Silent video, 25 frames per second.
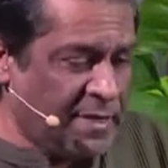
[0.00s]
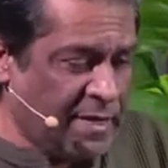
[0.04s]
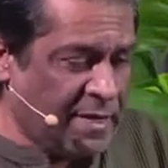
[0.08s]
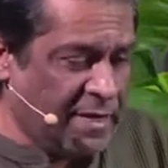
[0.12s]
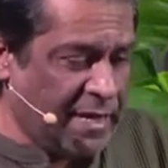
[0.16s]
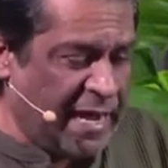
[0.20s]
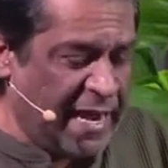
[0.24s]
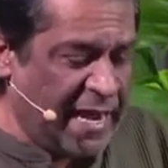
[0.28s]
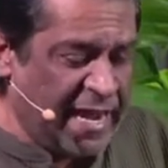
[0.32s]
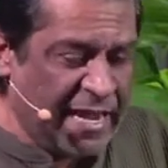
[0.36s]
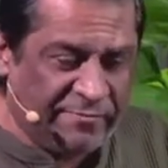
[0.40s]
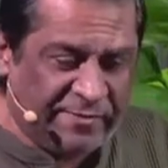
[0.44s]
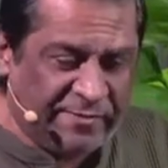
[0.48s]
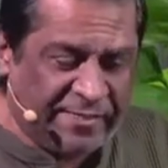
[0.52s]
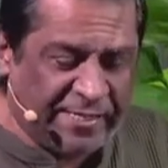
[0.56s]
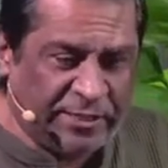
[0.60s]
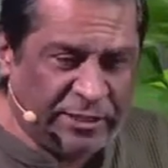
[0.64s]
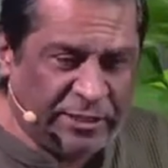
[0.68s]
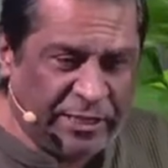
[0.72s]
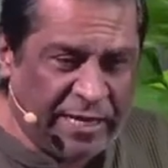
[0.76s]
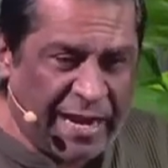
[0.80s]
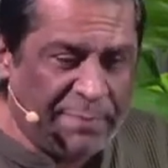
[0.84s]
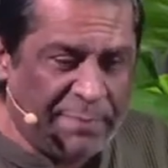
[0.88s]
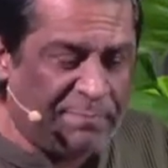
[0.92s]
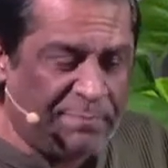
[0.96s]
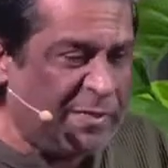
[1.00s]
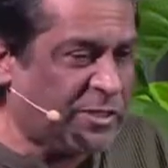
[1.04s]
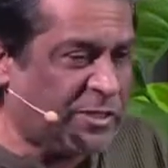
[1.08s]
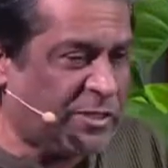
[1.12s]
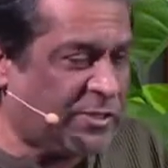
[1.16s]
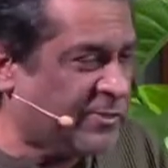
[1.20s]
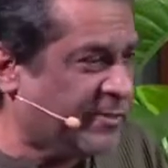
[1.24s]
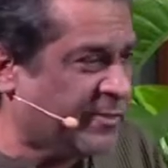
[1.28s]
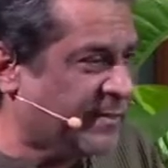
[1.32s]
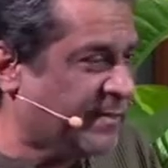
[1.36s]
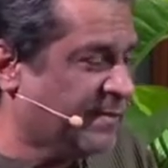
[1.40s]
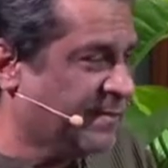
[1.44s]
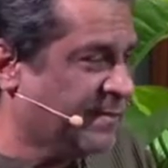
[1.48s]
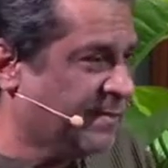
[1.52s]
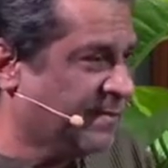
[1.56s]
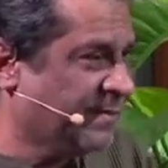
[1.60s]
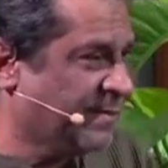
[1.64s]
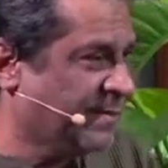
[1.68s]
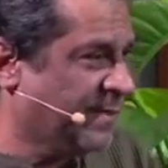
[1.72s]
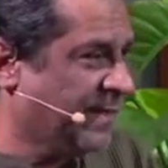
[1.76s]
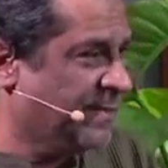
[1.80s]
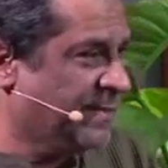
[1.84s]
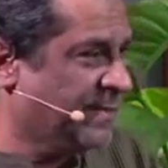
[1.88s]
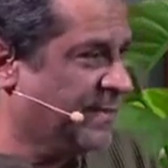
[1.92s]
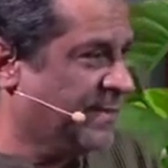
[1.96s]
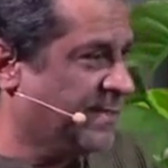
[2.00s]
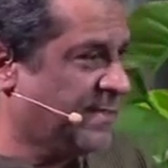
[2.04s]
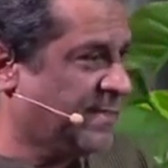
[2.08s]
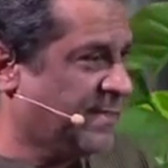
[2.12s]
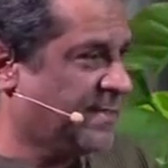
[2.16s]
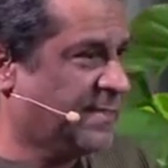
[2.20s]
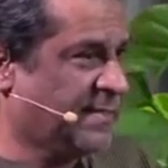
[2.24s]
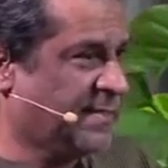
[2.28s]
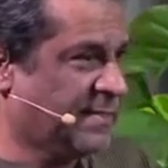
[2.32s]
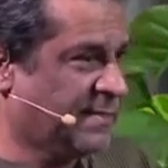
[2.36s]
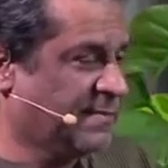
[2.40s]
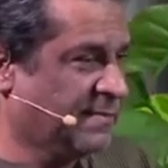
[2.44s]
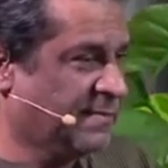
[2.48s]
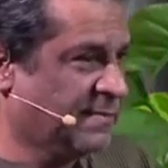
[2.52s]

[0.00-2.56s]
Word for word: I have such an episode in this